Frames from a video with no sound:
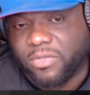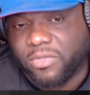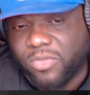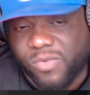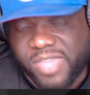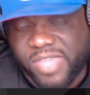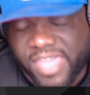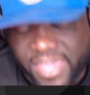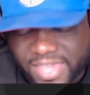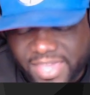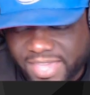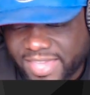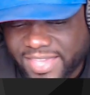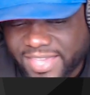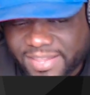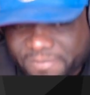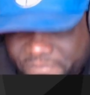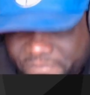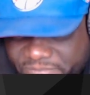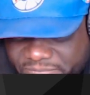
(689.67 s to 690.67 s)
You
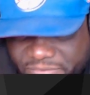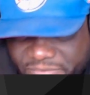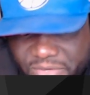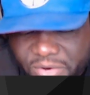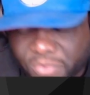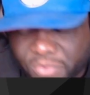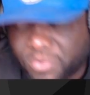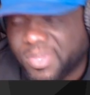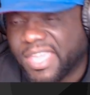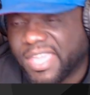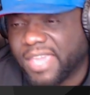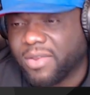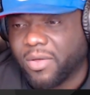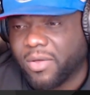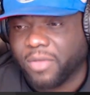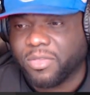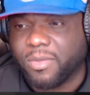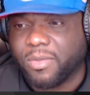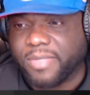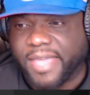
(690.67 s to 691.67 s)
can't
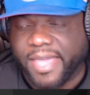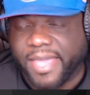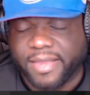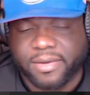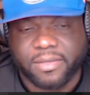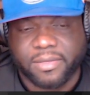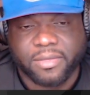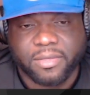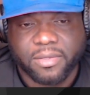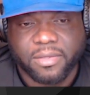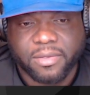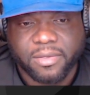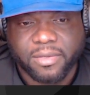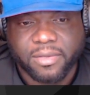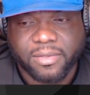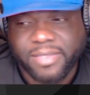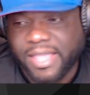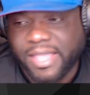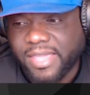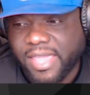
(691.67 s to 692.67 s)
argue that.
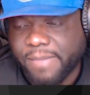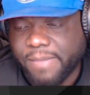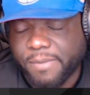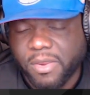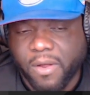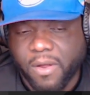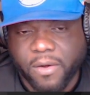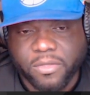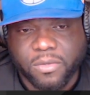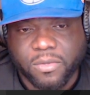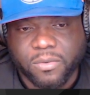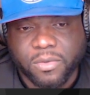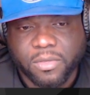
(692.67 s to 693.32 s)
That can't be argued.